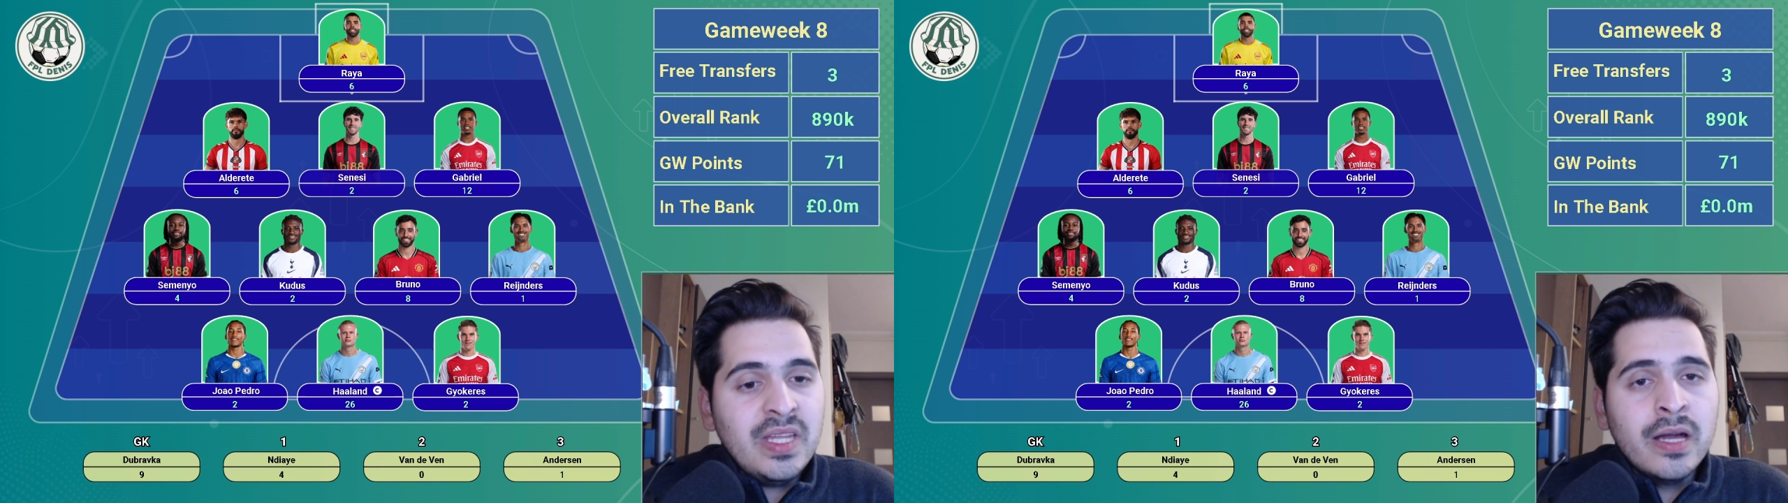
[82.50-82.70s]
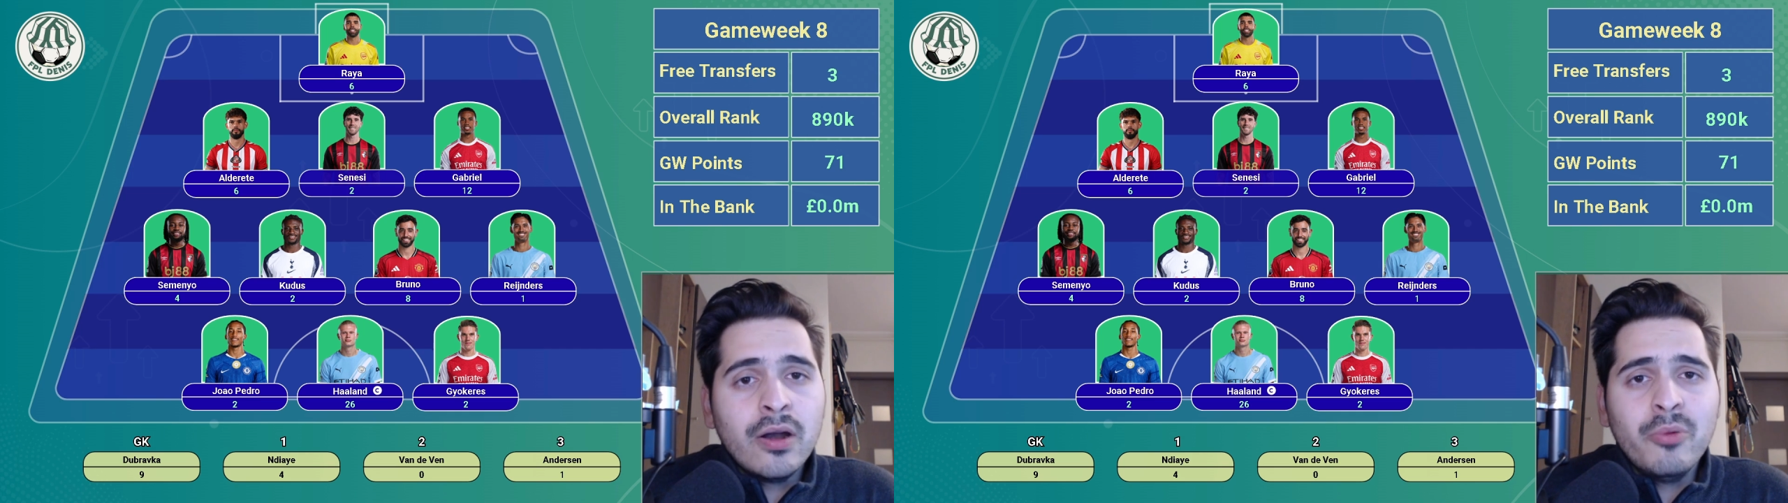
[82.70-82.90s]

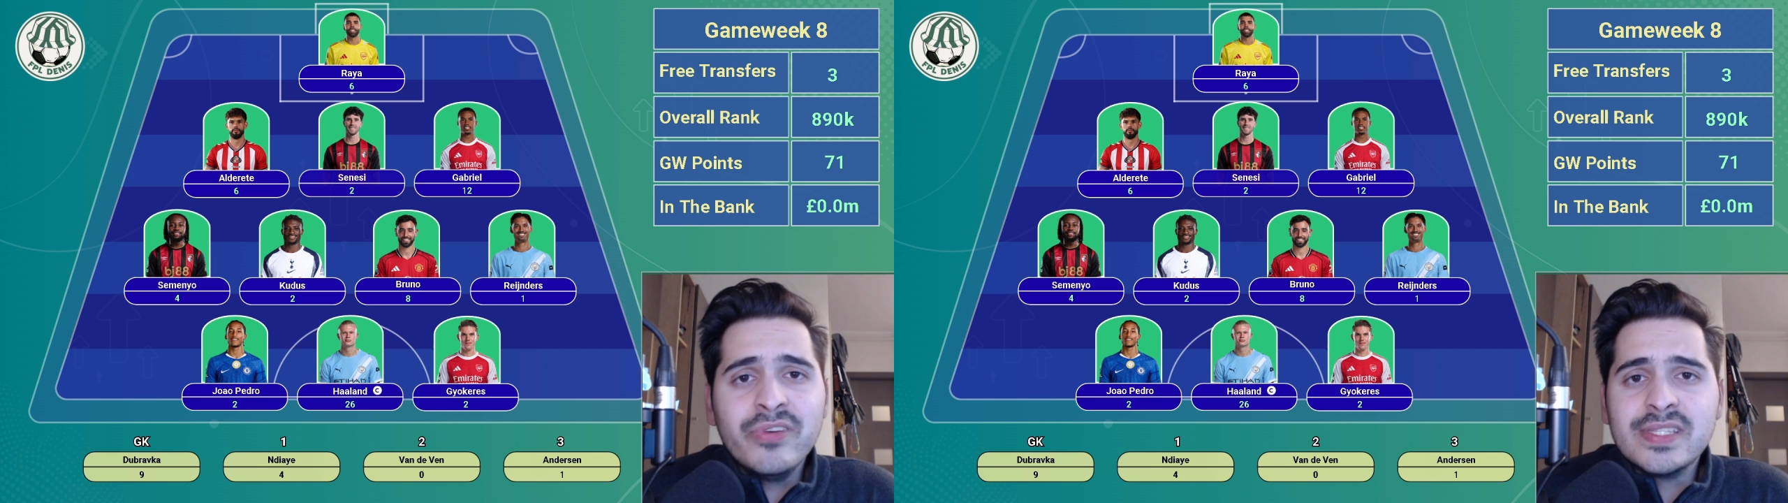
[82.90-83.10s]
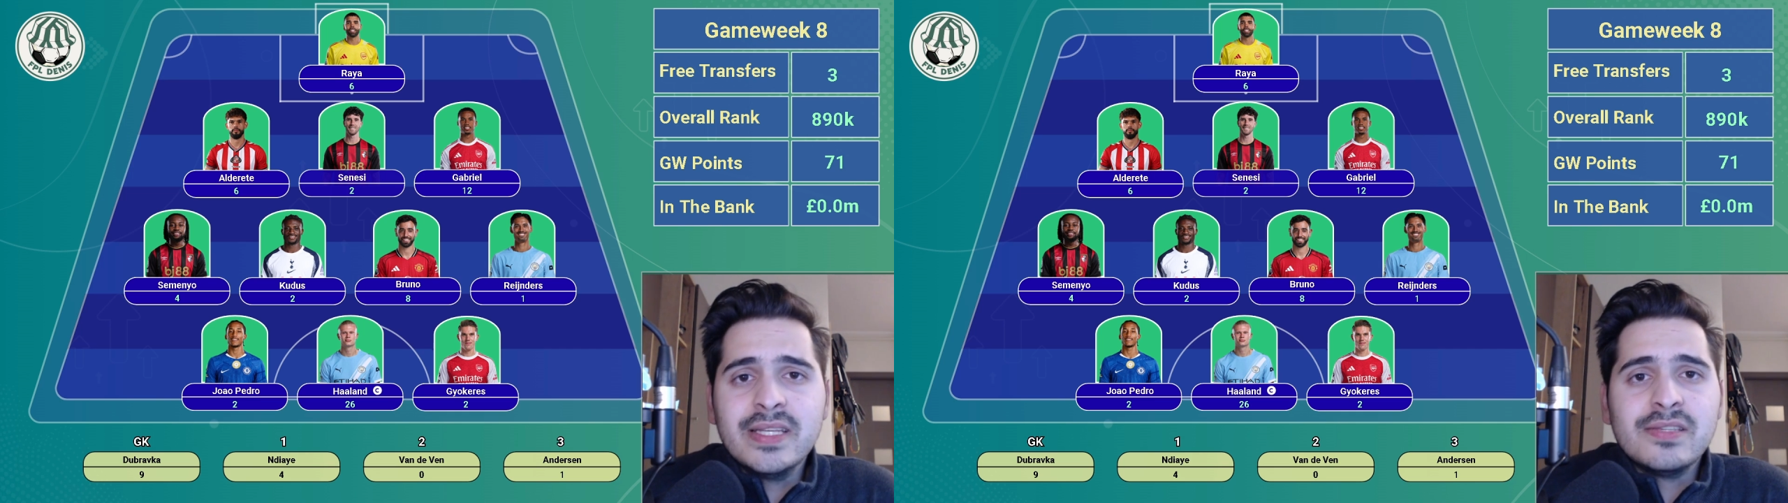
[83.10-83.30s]
are
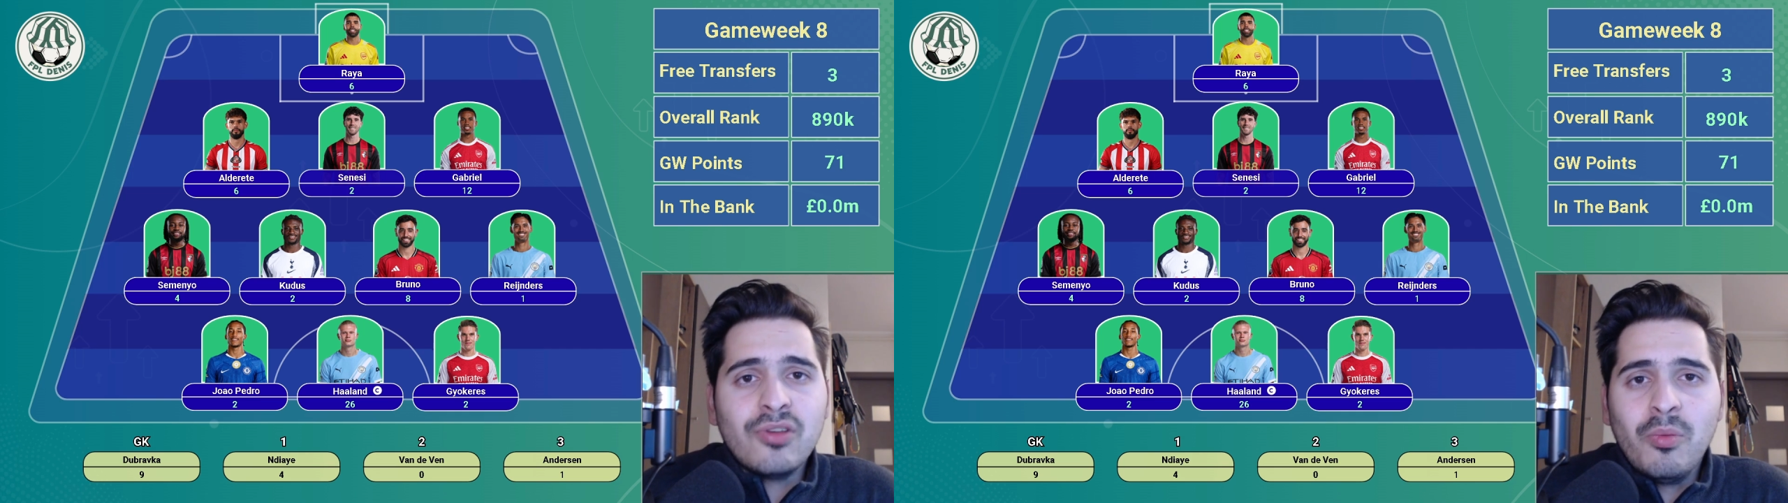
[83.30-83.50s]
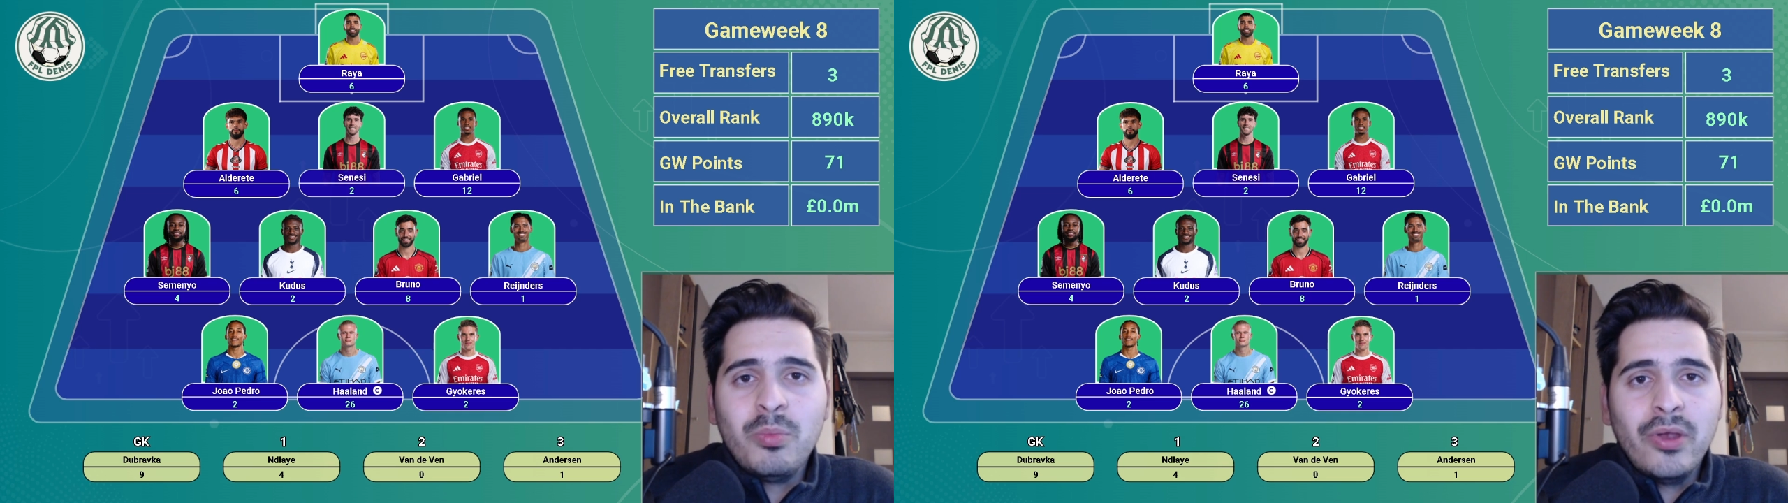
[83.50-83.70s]
obviously
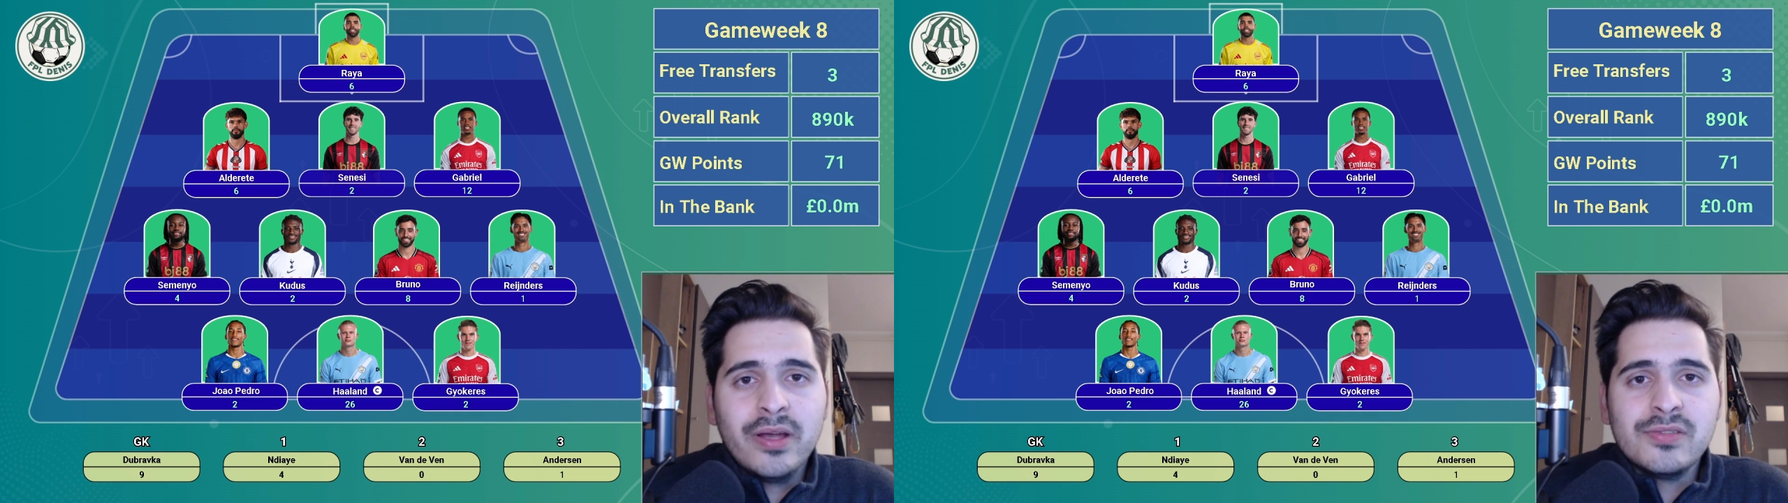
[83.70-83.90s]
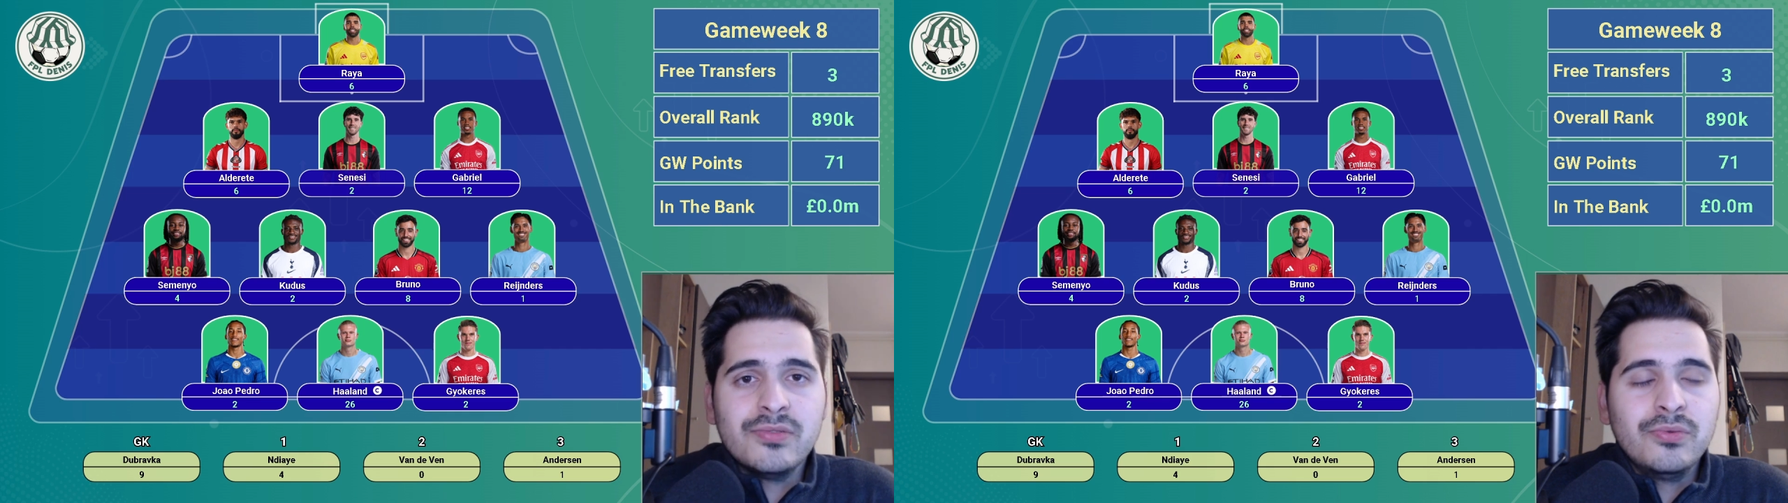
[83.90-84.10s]
some
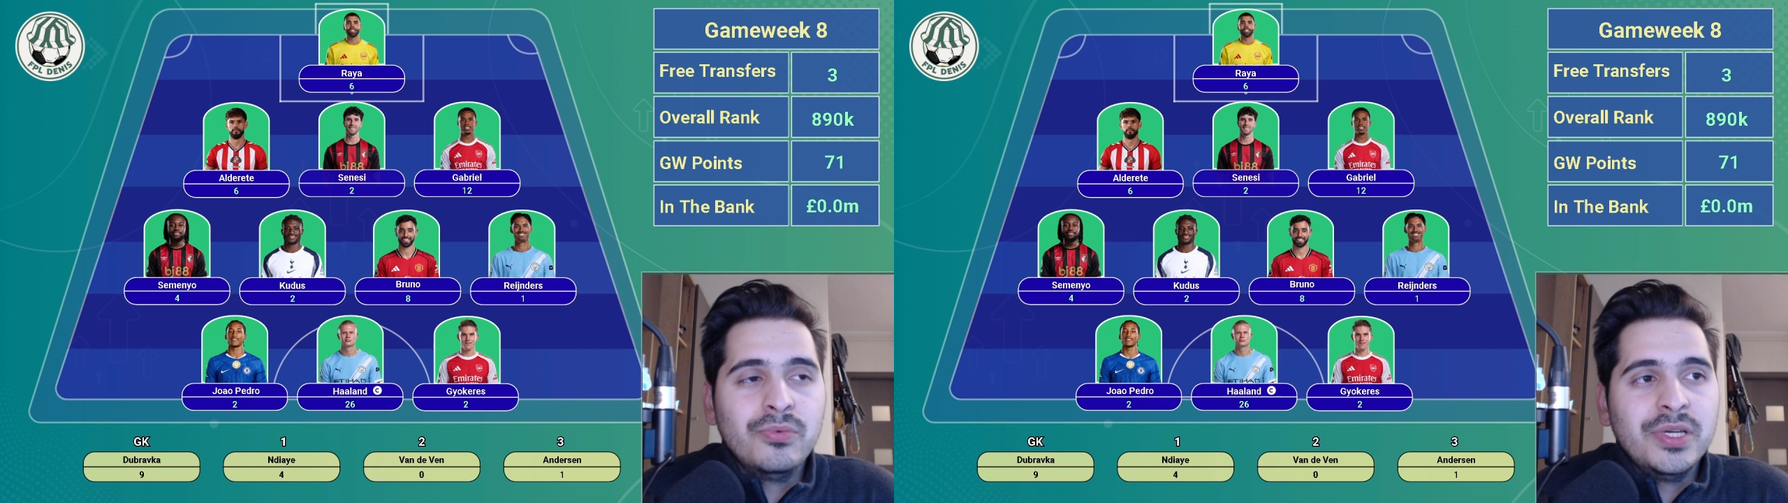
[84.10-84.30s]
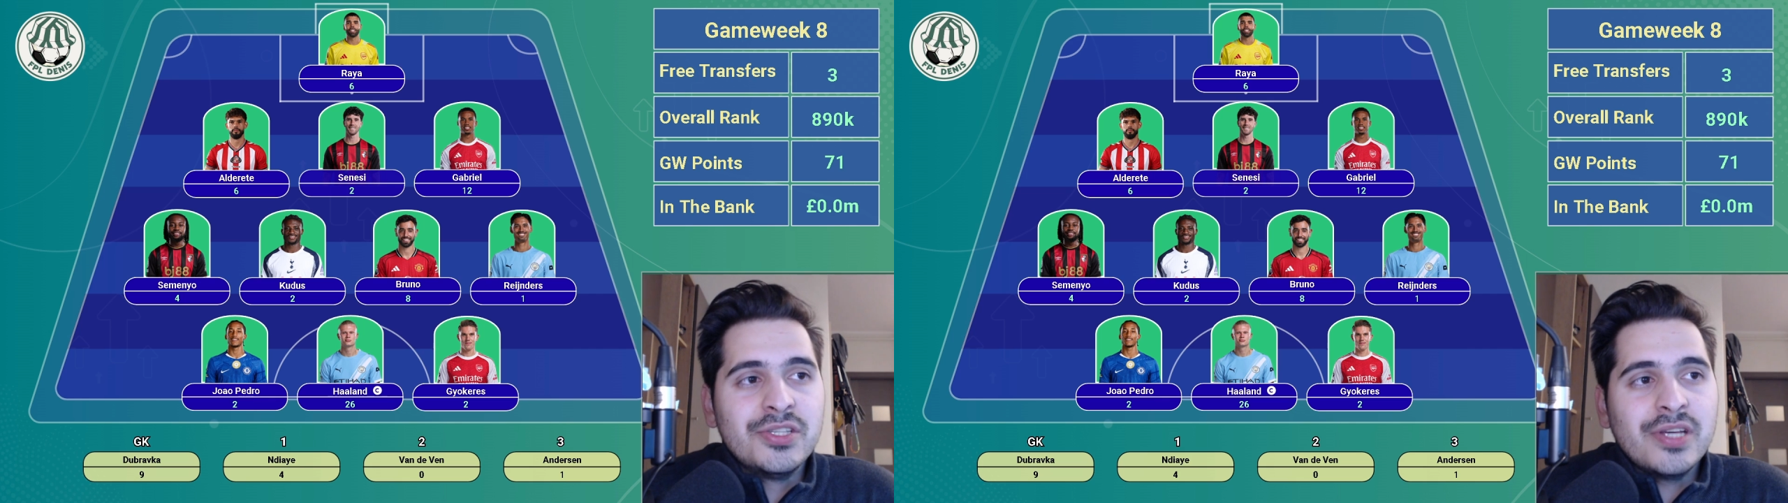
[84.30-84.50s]
players which